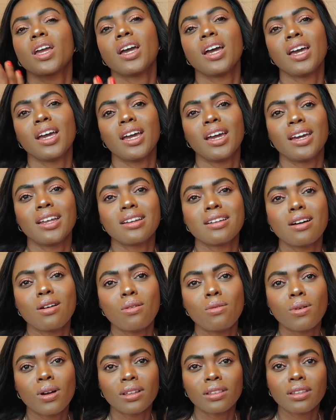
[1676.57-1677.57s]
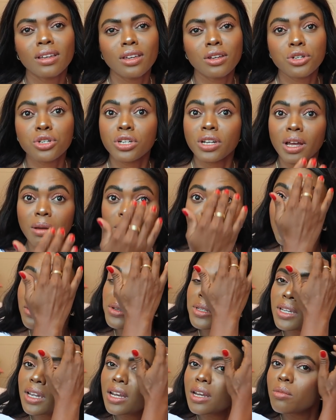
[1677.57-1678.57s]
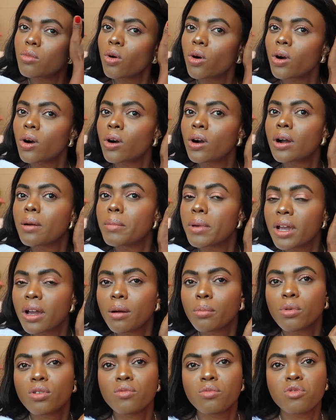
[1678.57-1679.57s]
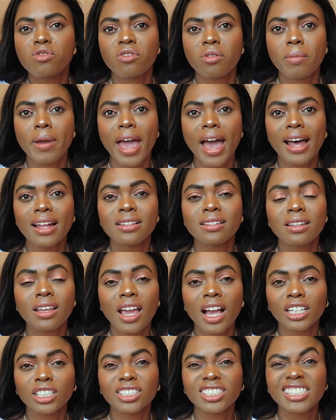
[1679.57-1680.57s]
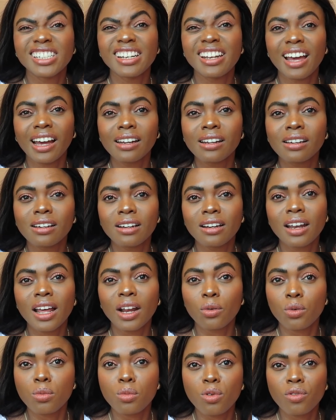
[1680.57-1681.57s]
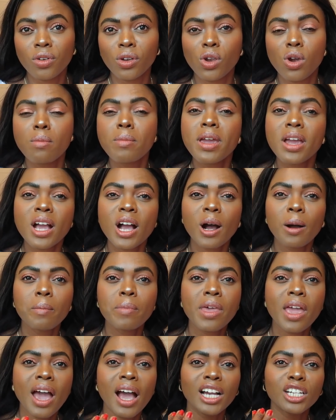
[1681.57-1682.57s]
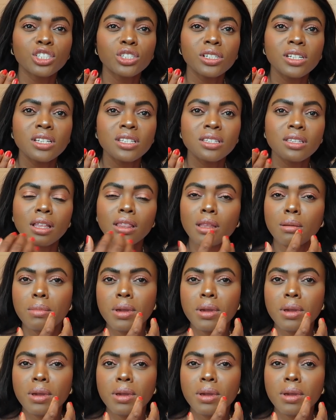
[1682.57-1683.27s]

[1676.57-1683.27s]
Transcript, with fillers: and one thing you should not be using anymore are makeup remover pads they're actually not good at removing your makeup they actually send the